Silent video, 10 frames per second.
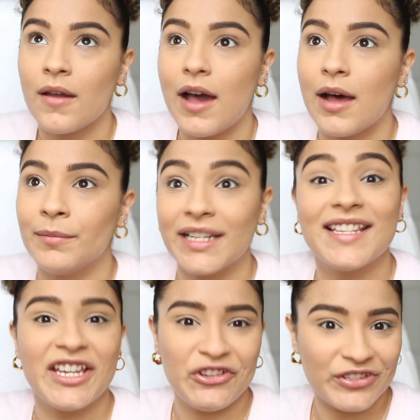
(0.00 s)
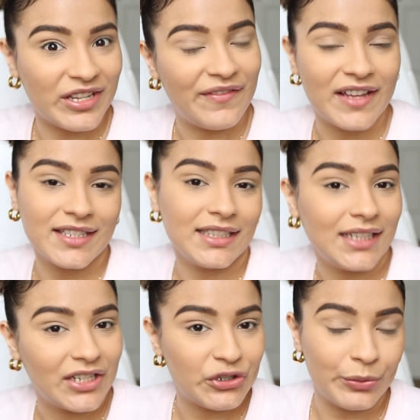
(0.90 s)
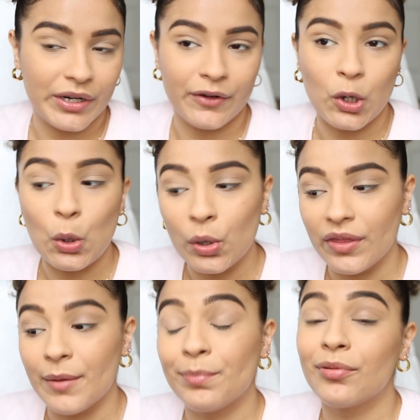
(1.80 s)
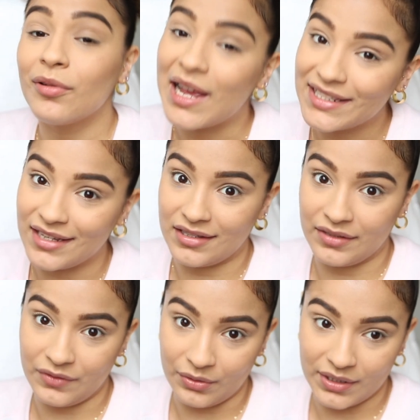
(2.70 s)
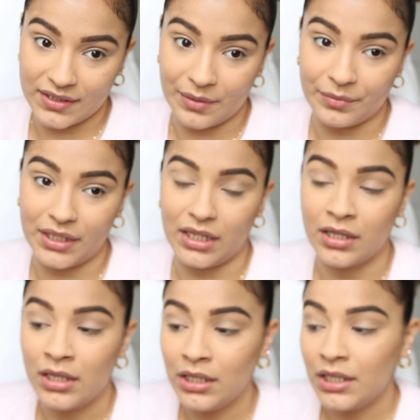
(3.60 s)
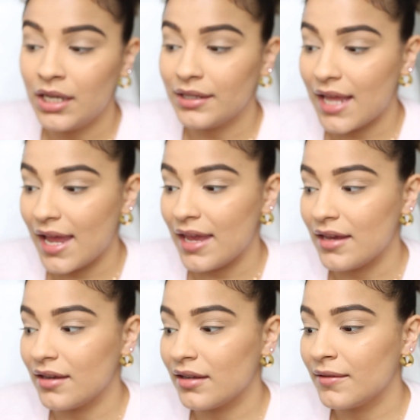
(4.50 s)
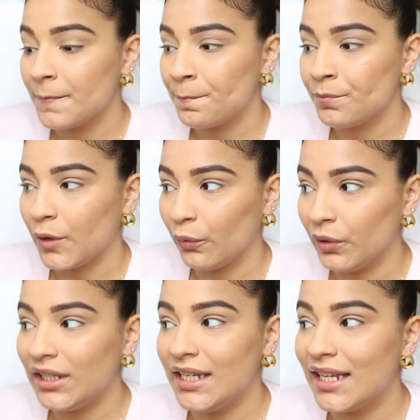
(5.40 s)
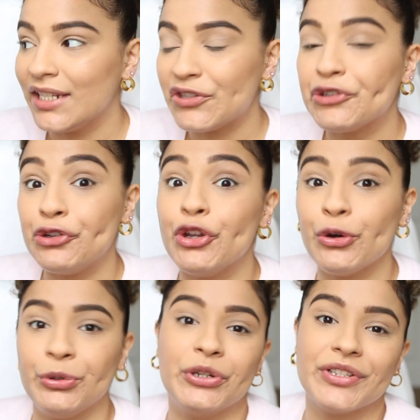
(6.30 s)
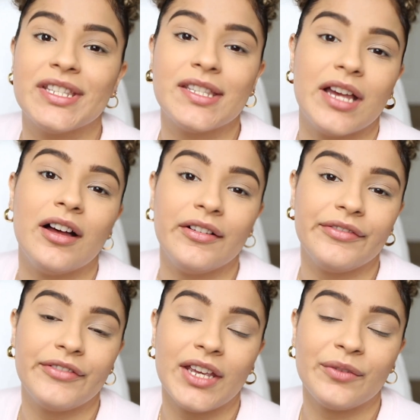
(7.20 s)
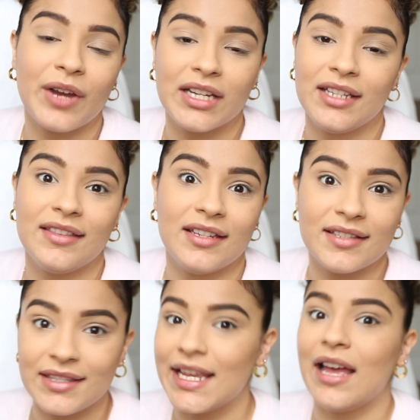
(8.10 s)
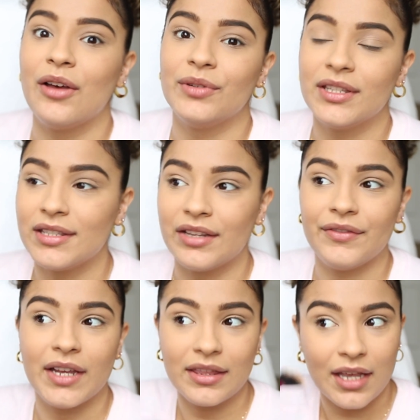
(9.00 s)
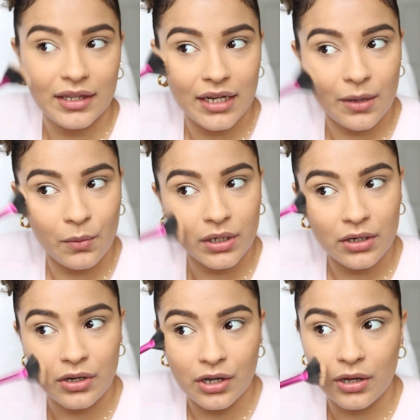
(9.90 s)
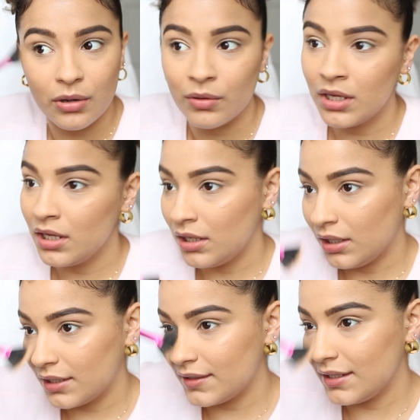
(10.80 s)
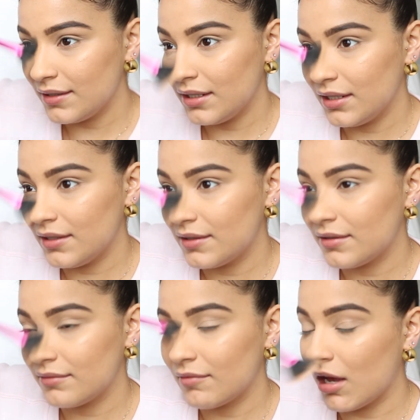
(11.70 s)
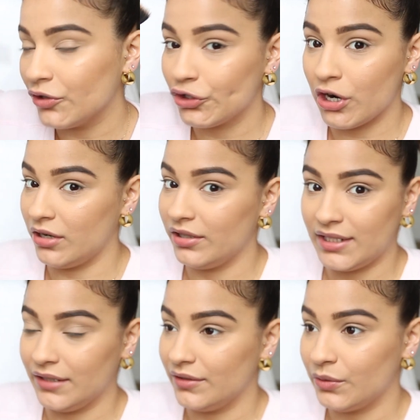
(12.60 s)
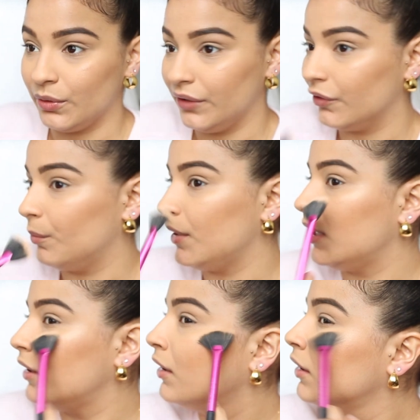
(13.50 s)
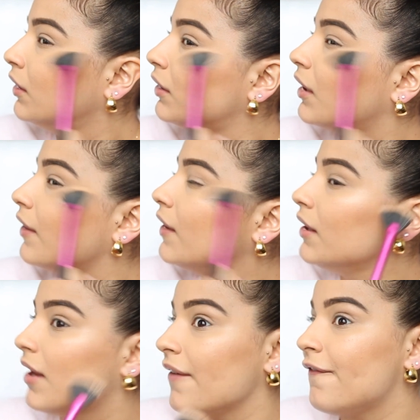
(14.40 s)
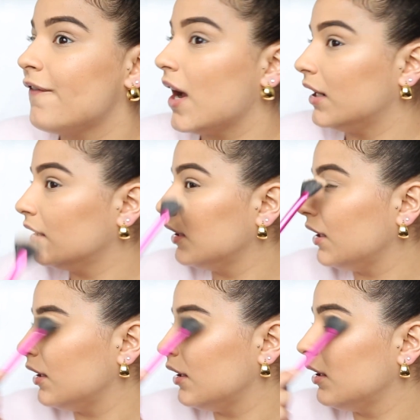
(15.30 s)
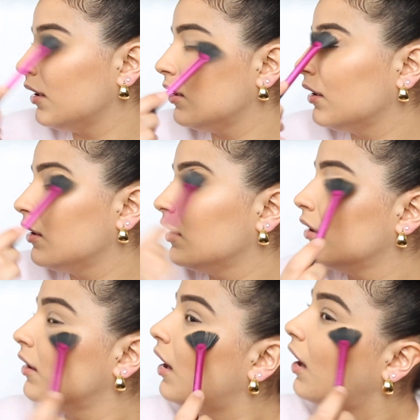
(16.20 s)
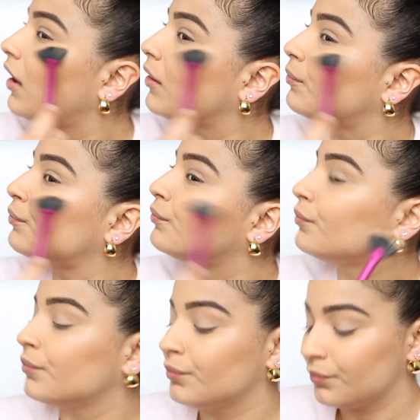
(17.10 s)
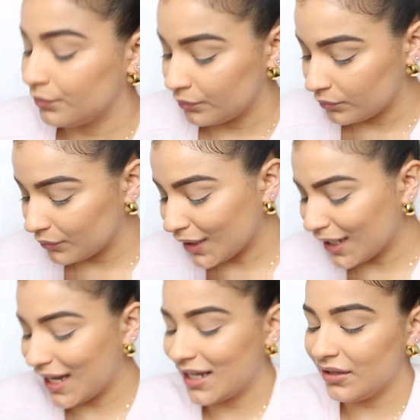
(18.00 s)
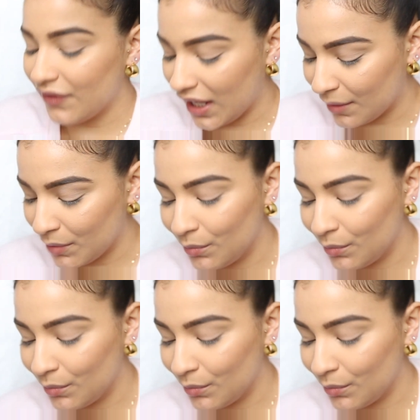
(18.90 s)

like taking yourself out to lunch or whatever, or the process of doing something, like really getting to know yourself and writing things down and stuff like that. Like I want to know, because this is uncharted territory for me, and I think that finally I kind of am